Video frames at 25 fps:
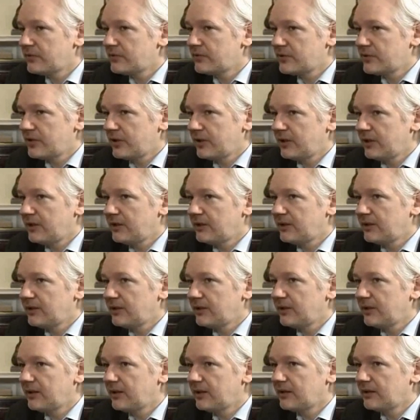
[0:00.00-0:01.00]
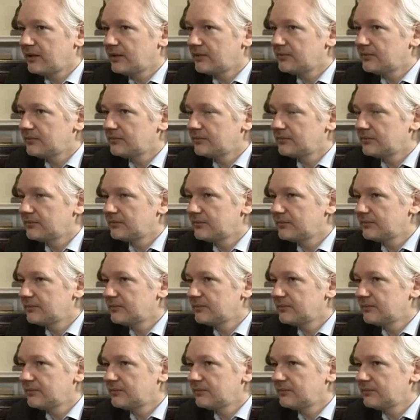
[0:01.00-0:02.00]
you can see
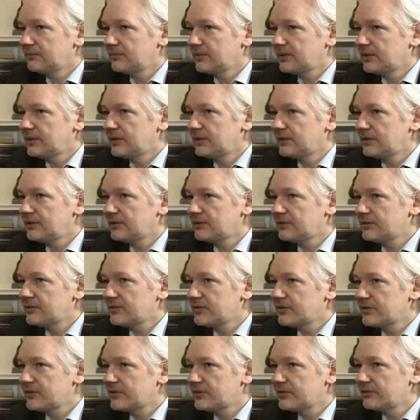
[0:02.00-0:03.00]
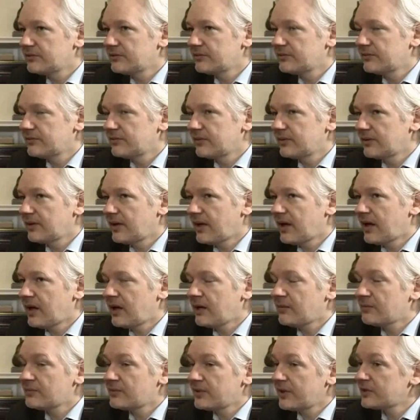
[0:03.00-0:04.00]
Clinton's
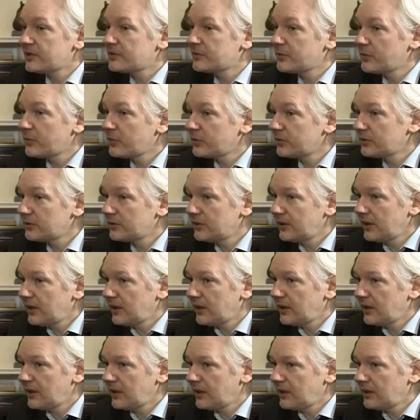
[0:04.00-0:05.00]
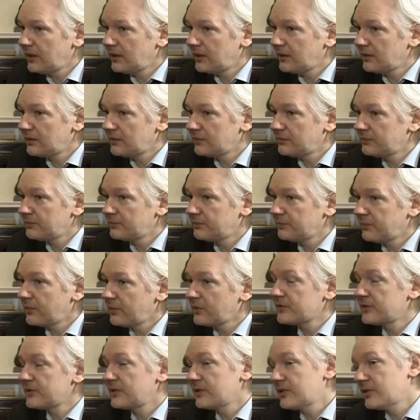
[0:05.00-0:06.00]
arms export
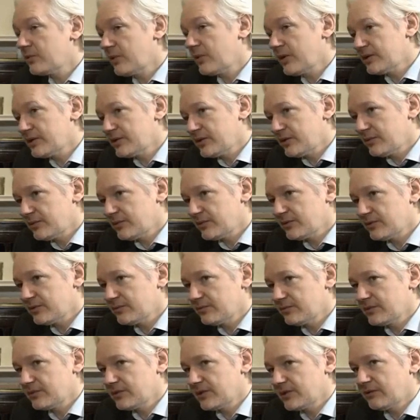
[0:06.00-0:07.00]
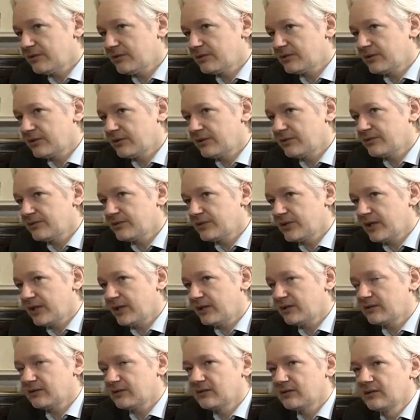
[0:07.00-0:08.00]
policies, why she was Secretary of
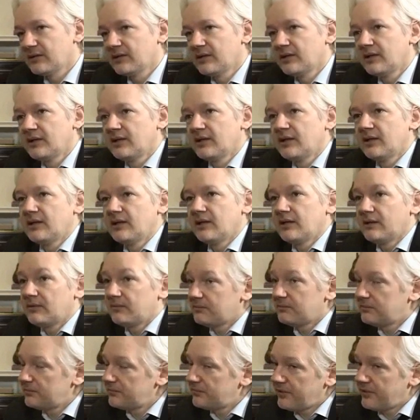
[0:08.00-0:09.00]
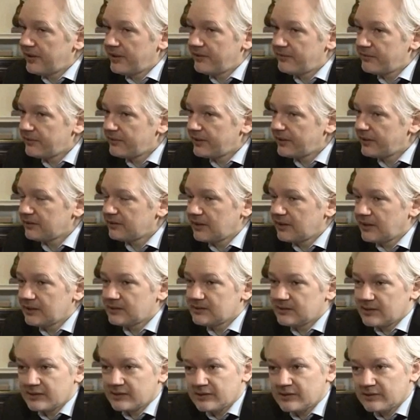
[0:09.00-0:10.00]
State, favouring
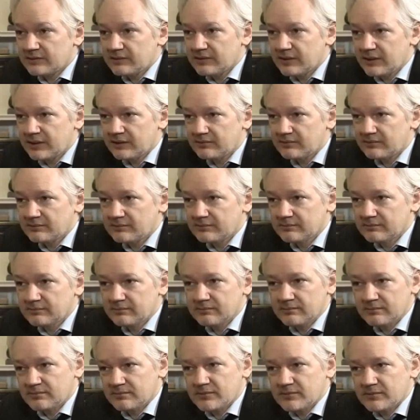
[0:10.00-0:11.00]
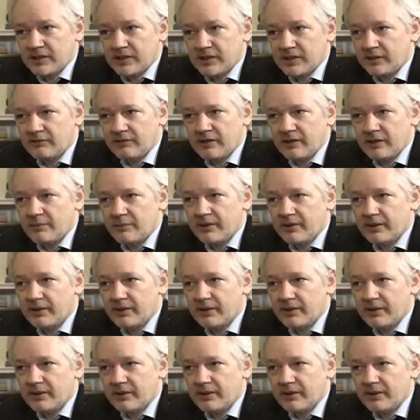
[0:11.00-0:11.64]
extensively Saudi